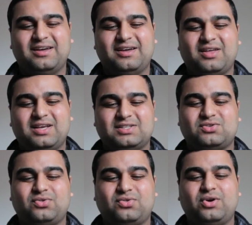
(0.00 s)
His
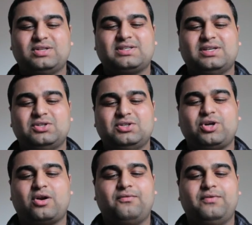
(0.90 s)
third skill, Shot
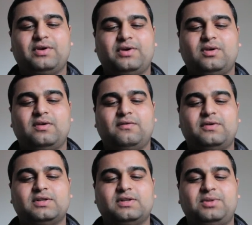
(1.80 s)
of Victory, fills
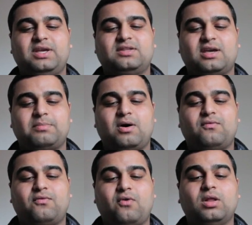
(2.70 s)
up the attack bar of
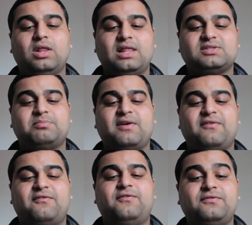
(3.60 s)
all allies by
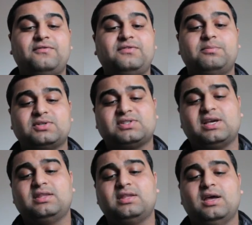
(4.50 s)
50%
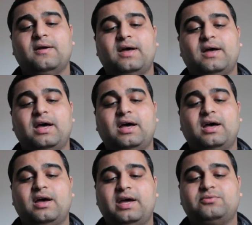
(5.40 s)

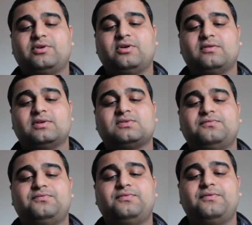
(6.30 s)
and recovers
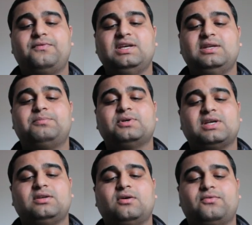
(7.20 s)

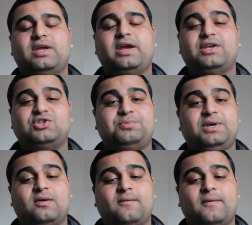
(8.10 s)
15% of their HP.
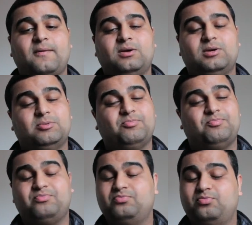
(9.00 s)

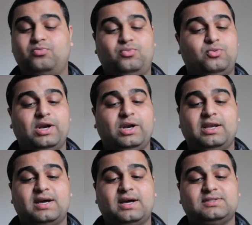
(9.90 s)
Really nice.